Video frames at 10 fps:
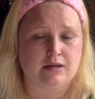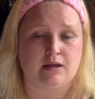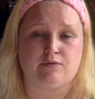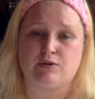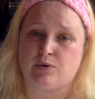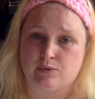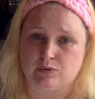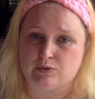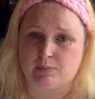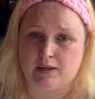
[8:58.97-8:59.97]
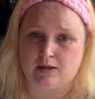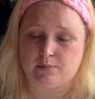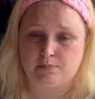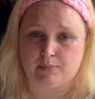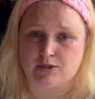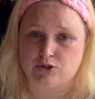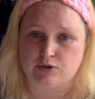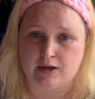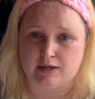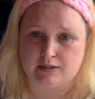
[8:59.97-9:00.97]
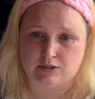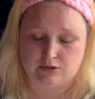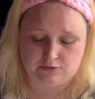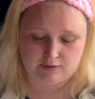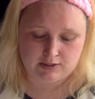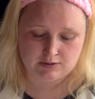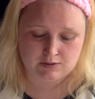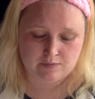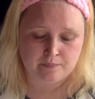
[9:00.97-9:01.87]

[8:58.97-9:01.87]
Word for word: If you don't use makeup, make sure you add it to your face.